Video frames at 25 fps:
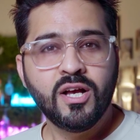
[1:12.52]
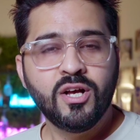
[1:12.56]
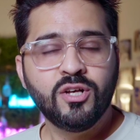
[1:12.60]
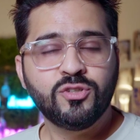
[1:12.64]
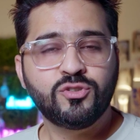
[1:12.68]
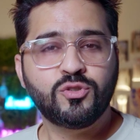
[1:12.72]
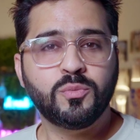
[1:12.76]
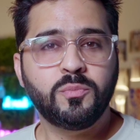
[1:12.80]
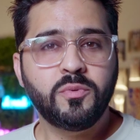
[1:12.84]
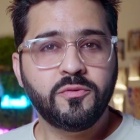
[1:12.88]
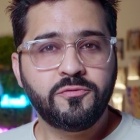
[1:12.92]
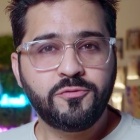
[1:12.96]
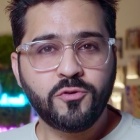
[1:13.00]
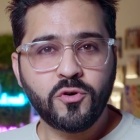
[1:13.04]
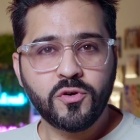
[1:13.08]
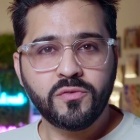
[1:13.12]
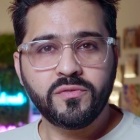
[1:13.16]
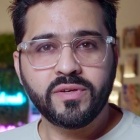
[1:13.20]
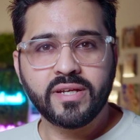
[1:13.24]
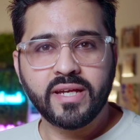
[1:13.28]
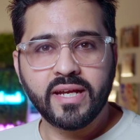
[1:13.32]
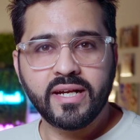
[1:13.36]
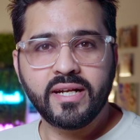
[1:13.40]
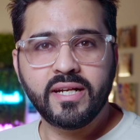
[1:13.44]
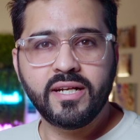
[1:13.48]
So before
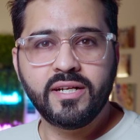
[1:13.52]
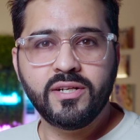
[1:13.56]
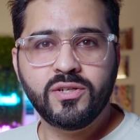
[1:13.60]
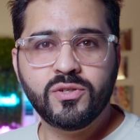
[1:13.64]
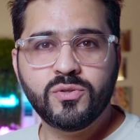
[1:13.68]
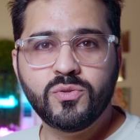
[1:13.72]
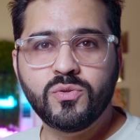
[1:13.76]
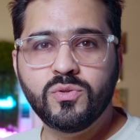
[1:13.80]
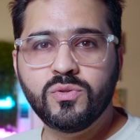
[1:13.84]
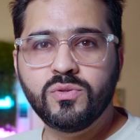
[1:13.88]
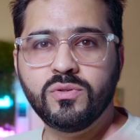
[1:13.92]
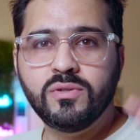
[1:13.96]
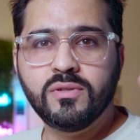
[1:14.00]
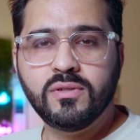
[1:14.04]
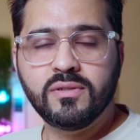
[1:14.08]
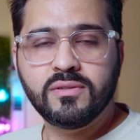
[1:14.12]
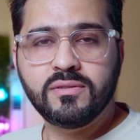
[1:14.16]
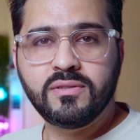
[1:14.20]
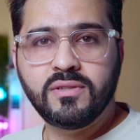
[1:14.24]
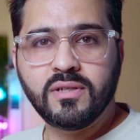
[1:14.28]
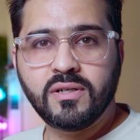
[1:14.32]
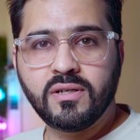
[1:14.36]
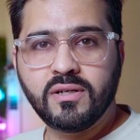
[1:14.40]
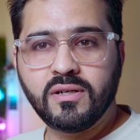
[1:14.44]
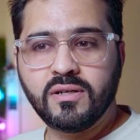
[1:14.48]
we get into
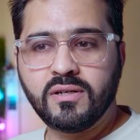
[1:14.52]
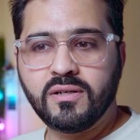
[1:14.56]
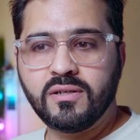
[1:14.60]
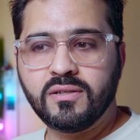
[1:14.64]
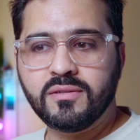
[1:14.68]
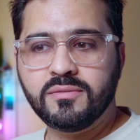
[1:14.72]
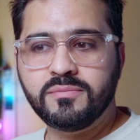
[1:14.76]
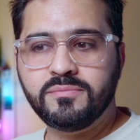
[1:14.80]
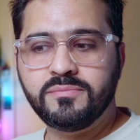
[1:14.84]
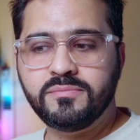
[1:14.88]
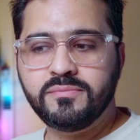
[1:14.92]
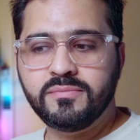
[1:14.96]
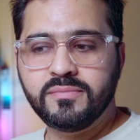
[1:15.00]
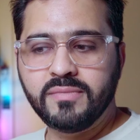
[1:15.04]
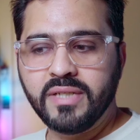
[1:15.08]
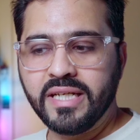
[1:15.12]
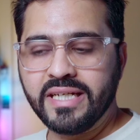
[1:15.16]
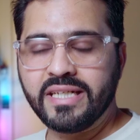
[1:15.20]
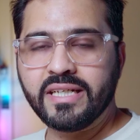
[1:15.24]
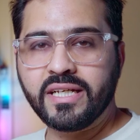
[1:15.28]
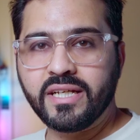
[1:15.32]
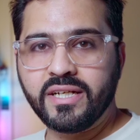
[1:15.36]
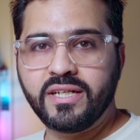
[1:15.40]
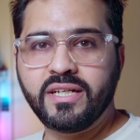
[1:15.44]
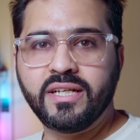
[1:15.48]
the
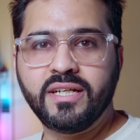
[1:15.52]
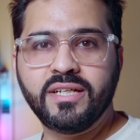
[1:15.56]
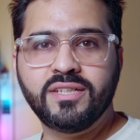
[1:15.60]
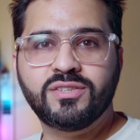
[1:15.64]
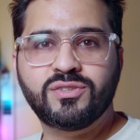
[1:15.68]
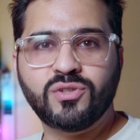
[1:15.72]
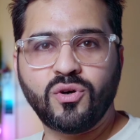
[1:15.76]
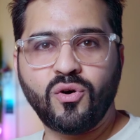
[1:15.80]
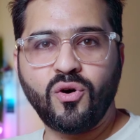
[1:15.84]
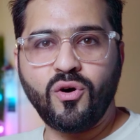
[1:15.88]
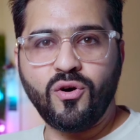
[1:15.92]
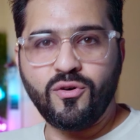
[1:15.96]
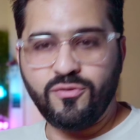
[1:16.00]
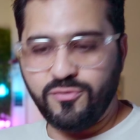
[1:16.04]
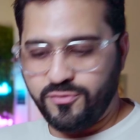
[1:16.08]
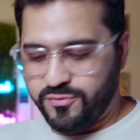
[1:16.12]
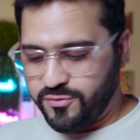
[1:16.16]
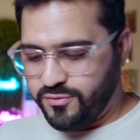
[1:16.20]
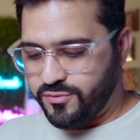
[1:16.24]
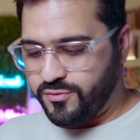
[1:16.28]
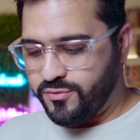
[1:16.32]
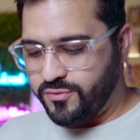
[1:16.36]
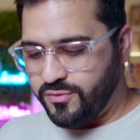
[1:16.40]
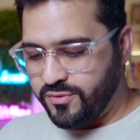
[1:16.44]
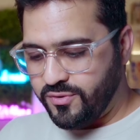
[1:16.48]
nitty-gritties
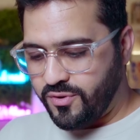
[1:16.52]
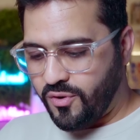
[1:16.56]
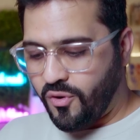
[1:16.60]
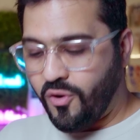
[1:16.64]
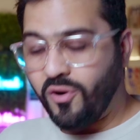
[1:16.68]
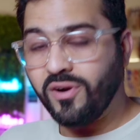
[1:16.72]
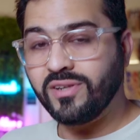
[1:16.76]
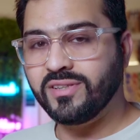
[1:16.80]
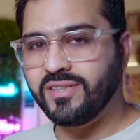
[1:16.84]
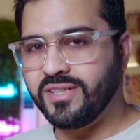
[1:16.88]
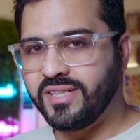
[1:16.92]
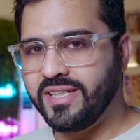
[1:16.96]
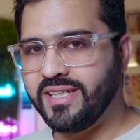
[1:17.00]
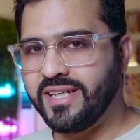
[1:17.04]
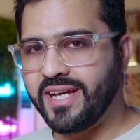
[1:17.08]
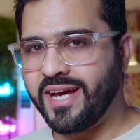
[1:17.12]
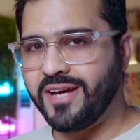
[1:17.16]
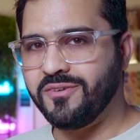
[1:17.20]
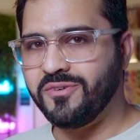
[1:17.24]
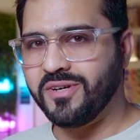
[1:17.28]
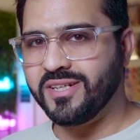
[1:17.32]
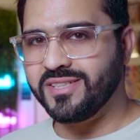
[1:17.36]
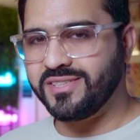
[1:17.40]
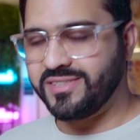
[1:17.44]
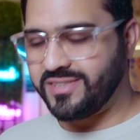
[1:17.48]
of or the
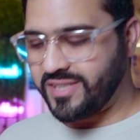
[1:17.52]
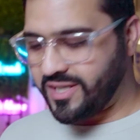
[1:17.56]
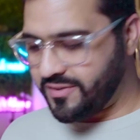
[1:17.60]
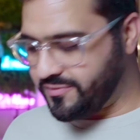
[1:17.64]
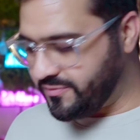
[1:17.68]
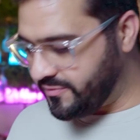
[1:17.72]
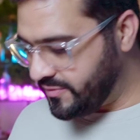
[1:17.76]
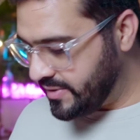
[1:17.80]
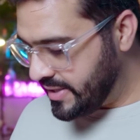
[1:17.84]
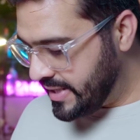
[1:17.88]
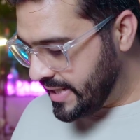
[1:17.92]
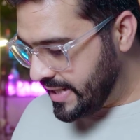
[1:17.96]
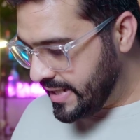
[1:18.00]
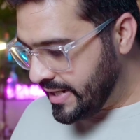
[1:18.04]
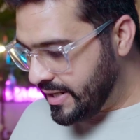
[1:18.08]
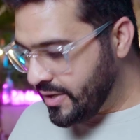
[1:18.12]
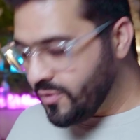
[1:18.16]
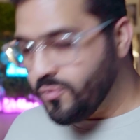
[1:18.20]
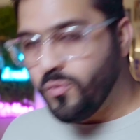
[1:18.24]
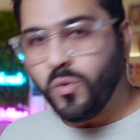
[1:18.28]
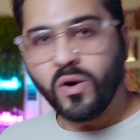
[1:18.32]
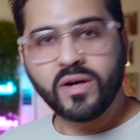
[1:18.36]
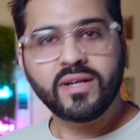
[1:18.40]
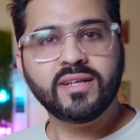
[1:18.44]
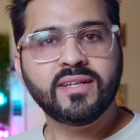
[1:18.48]
DIY stuff,
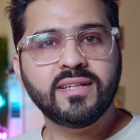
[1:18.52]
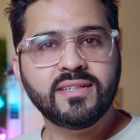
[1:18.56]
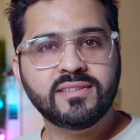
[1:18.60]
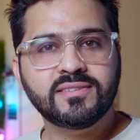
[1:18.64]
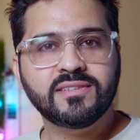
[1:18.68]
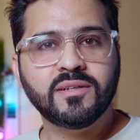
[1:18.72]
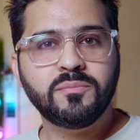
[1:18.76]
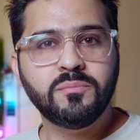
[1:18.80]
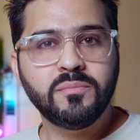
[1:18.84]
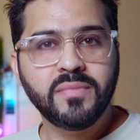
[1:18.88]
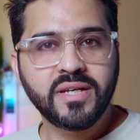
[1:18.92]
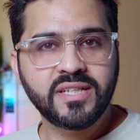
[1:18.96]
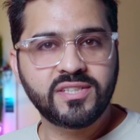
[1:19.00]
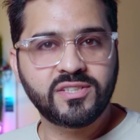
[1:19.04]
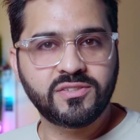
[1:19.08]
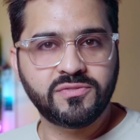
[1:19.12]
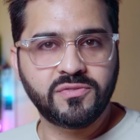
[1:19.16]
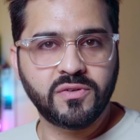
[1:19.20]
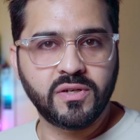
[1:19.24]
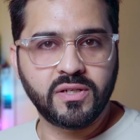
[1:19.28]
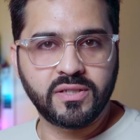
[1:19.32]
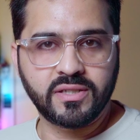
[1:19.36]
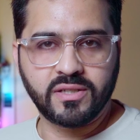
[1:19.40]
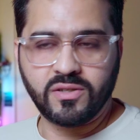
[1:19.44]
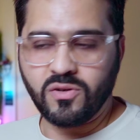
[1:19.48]
what is a mist
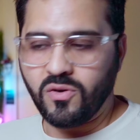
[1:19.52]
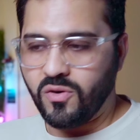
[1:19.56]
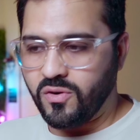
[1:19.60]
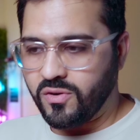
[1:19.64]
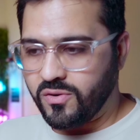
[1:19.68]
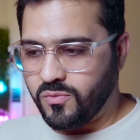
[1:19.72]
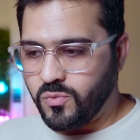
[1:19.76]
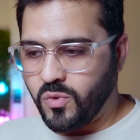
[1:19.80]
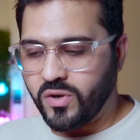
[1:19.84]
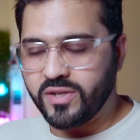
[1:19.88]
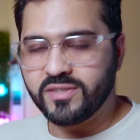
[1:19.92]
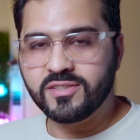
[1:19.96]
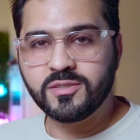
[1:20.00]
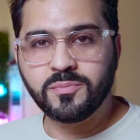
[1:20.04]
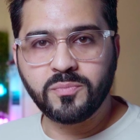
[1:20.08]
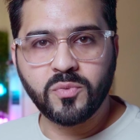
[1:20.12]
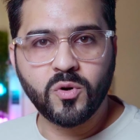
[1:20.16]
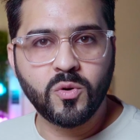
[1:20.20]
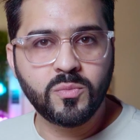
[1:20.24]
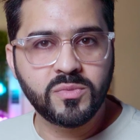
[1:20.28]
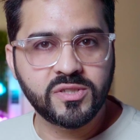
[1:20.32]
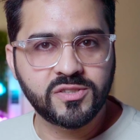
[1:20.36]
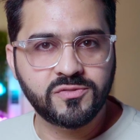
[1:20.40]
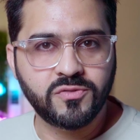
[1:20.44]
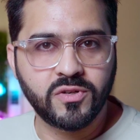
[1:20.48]
filter or what is a
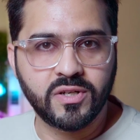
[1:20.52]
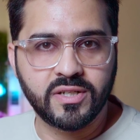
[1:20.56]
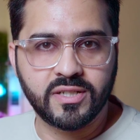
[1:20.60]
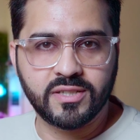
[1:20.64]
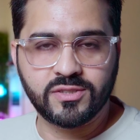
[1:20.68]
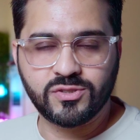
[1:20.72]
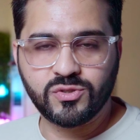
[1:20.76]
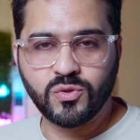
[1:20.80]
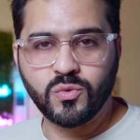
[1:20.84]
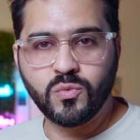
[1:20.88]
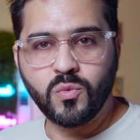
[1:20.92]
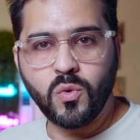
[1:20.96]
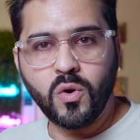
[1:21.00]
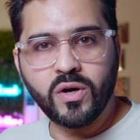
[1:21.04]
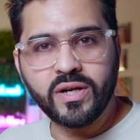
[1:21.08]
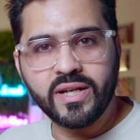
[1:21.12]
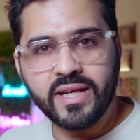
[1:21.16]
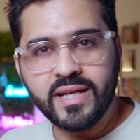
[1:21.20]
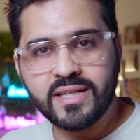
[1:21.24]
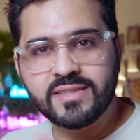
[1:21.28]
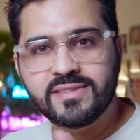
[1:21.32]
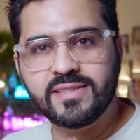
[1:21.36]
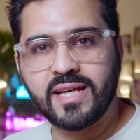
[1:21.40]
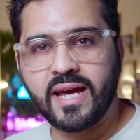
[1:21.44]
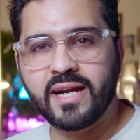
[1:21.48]
pro mist filter? So what
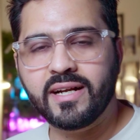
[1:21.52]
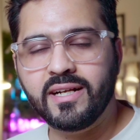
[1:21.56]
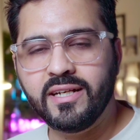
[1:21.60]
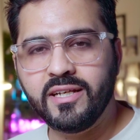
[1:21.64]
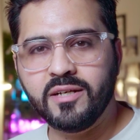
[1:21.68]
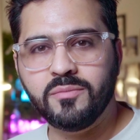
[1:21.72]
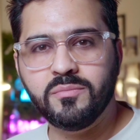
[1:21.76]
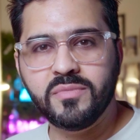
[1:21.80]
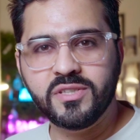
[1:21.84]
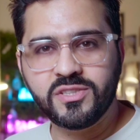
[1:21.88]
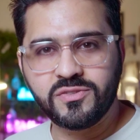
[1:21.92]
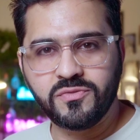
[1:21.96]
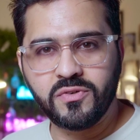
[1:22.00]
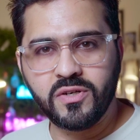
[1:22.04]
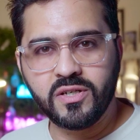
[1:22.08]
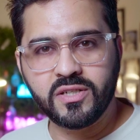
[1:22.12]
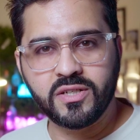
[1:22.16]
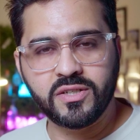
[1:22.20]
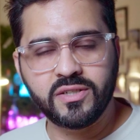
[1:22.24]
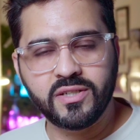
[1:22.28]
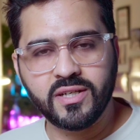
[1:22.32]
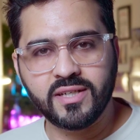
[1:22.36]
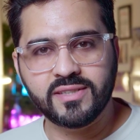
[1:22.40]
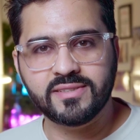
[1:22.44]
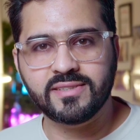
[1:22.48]
exactly a mist
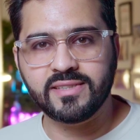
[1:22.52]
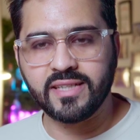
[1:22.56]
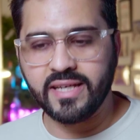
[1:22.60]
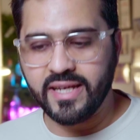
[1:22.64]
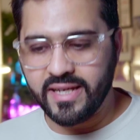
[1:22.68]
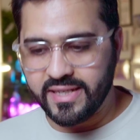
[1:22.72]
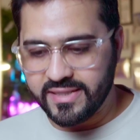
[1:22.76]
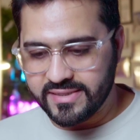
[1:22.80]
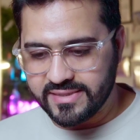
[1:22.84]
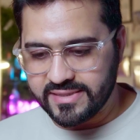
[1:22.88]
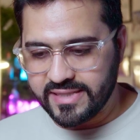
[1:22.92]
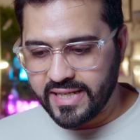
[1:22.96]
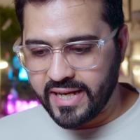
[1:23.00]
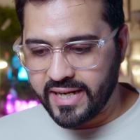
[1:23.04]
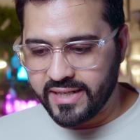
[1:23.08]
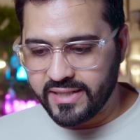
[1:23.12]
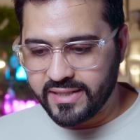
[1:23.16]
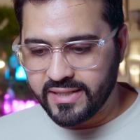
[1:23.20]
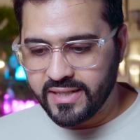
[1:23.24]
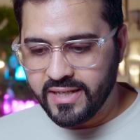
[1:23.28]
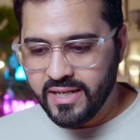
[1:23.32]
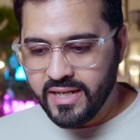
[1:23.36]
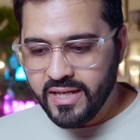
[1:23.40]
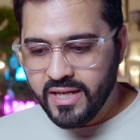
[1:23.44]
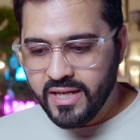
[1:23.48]
filter does is that